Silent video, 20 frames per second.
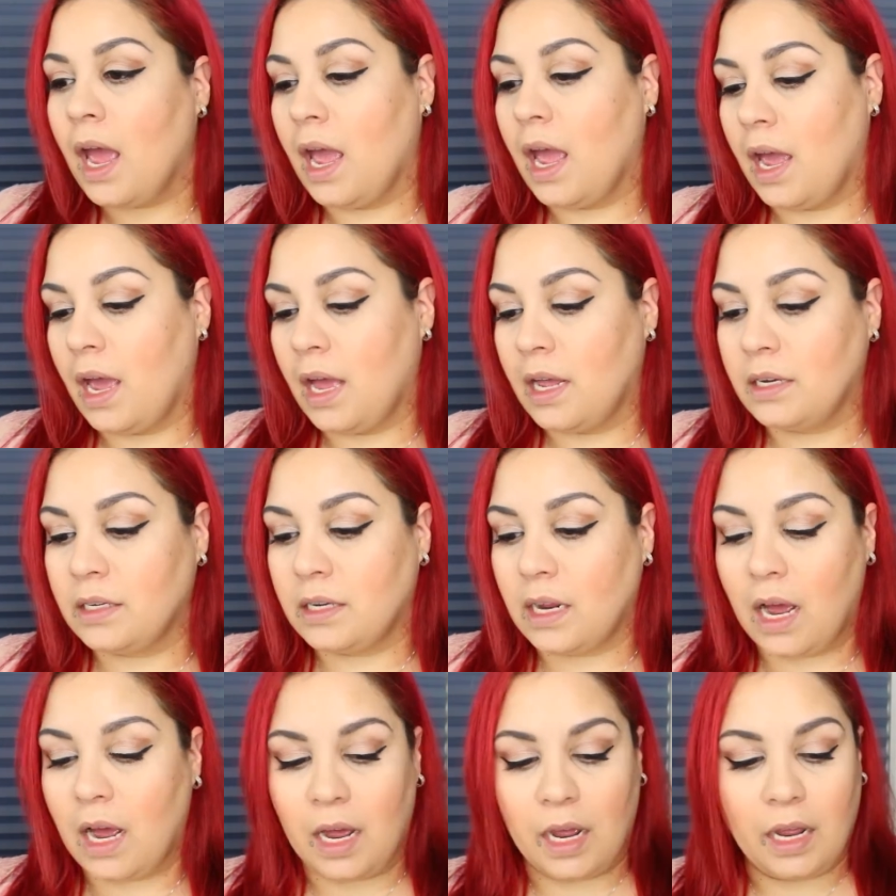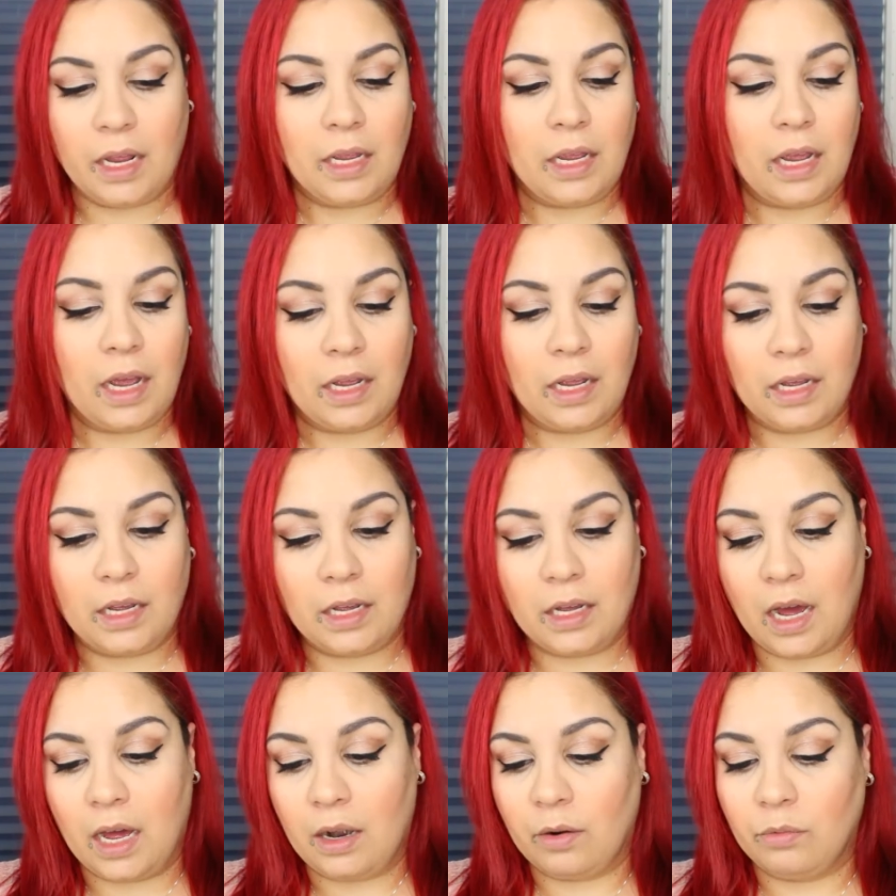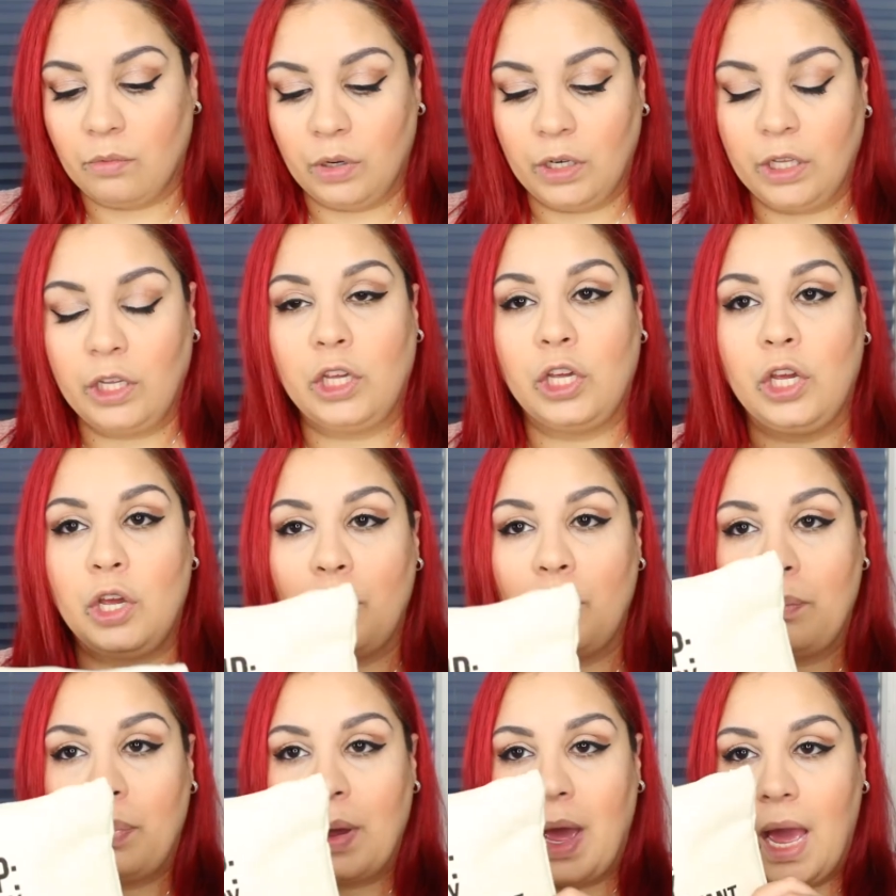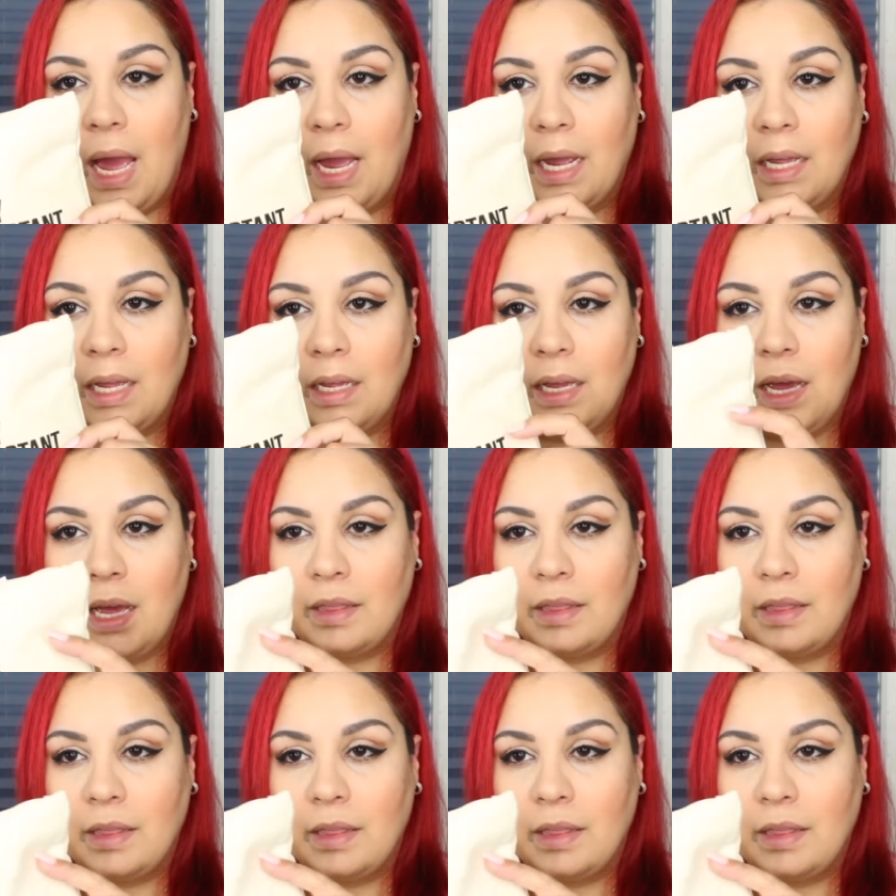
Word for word: and I got a really cute bag,